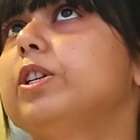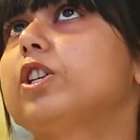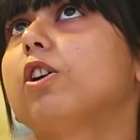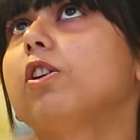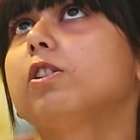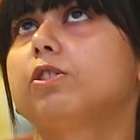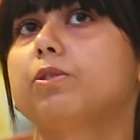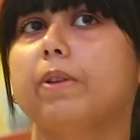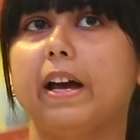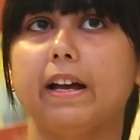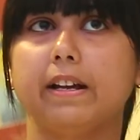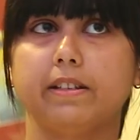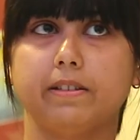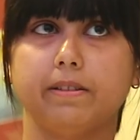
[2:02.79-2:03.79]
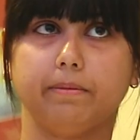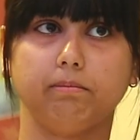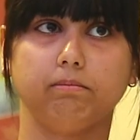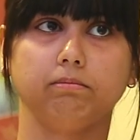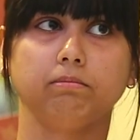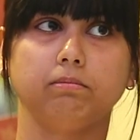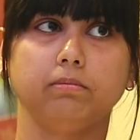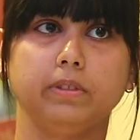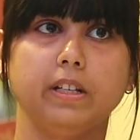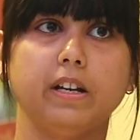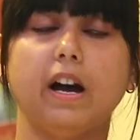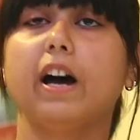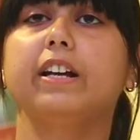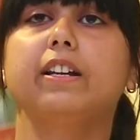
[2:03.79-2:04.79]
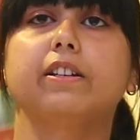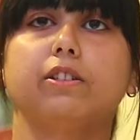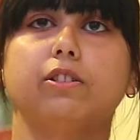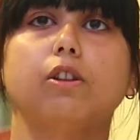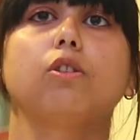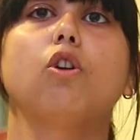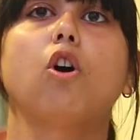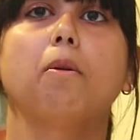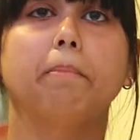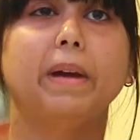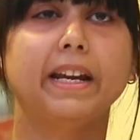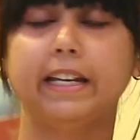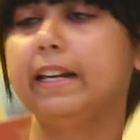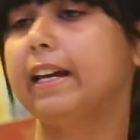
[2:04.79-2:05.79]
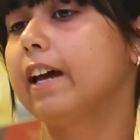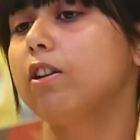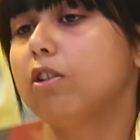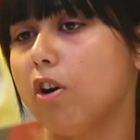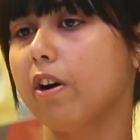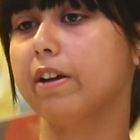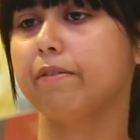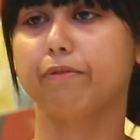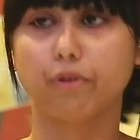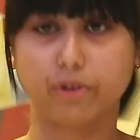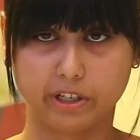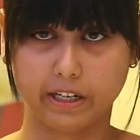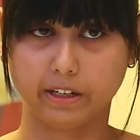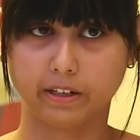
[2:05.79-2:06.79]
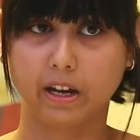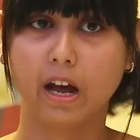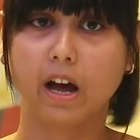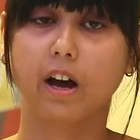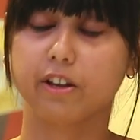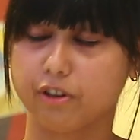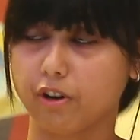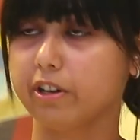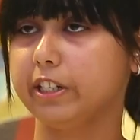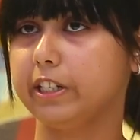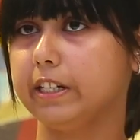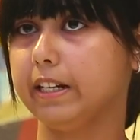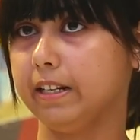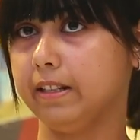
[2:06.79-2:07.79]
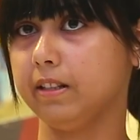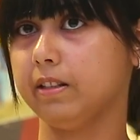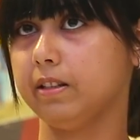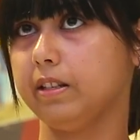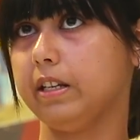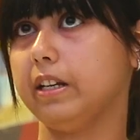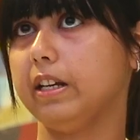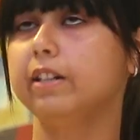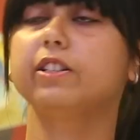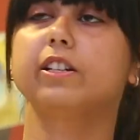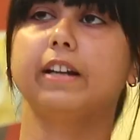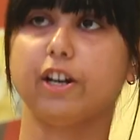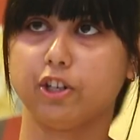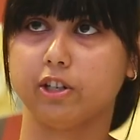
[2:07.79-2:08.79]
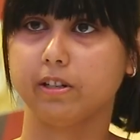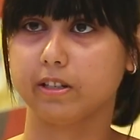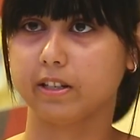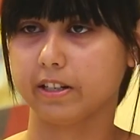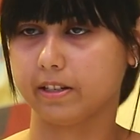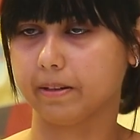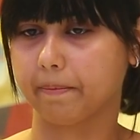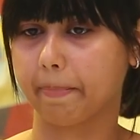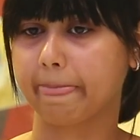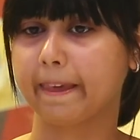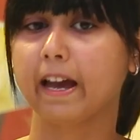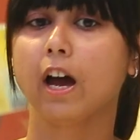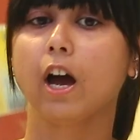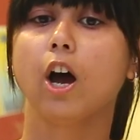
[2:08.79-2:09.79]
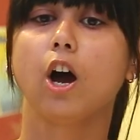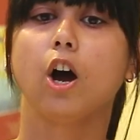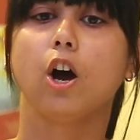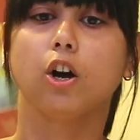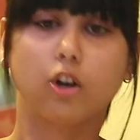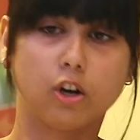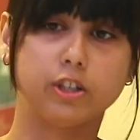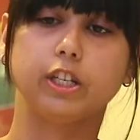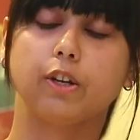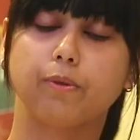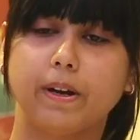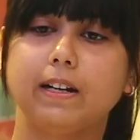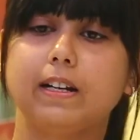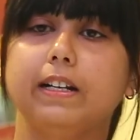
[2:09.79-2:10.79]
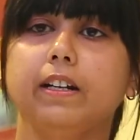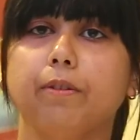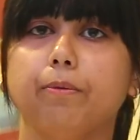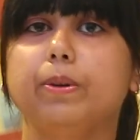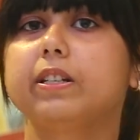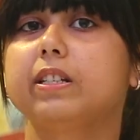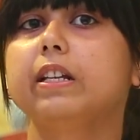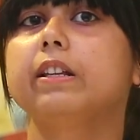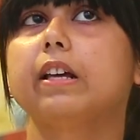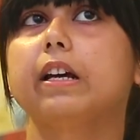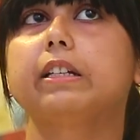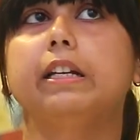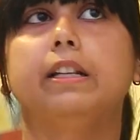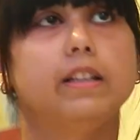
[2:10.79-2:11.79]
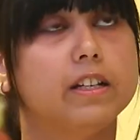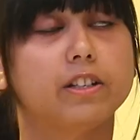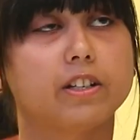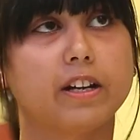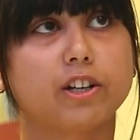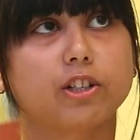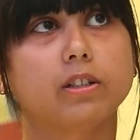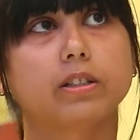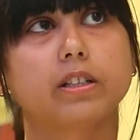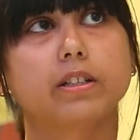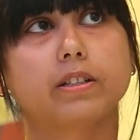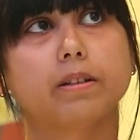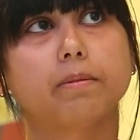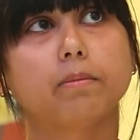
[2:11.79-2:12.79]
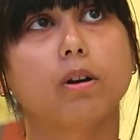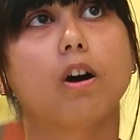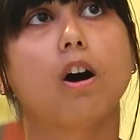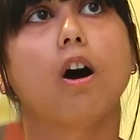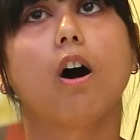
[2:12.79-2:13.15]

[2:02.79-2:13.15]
which also has the highest law-making and law-enforcing authority in the international system. Consequently, we see that in the international system,